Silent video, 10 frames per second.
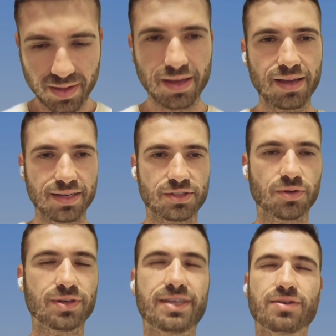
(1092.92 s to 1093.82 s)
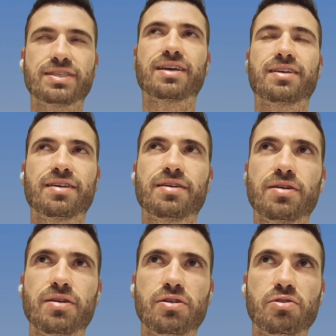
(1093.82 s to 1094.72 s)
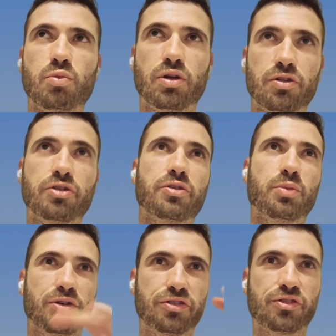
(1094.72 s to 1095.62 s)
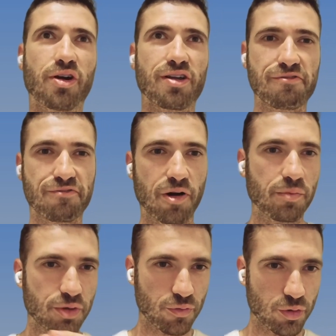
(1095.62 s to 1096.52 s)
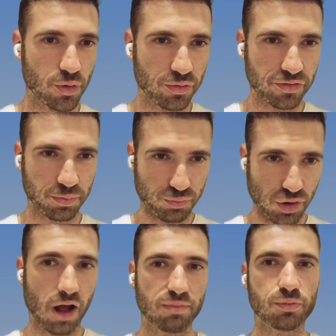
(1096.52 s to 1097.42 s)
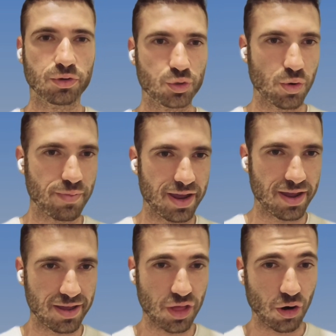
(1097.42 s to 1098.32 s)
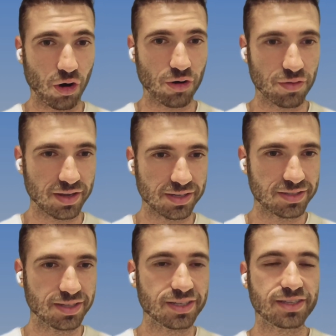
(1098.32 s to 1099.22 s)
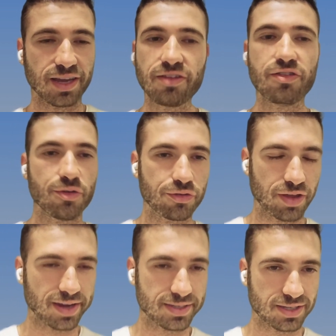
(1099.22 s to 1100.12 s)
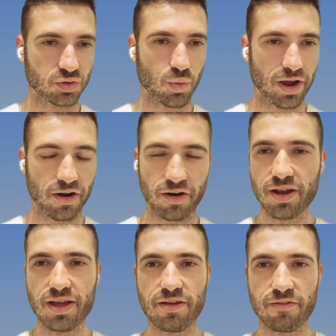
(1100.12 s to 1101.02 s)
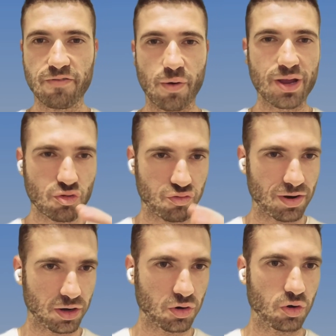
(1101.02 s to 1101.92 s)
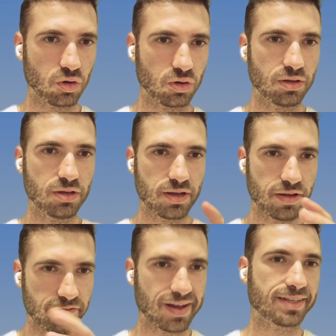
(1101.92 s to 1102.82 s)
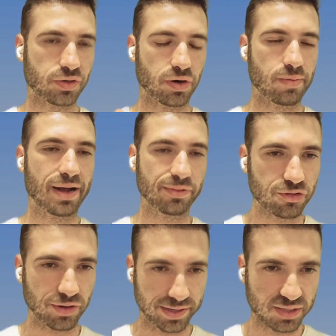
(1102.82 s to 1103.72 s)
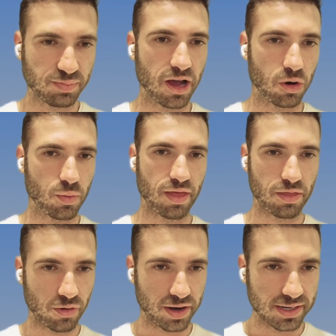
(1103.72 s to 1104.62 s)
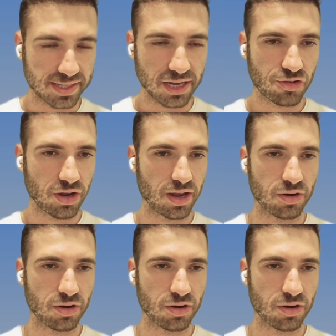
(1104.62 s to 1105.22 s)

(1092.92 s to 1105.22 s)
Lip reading: So it sounds like, well, we're starting from the root problem, which would be there are these distinct use cases where very critical events are about to transpire within the organization.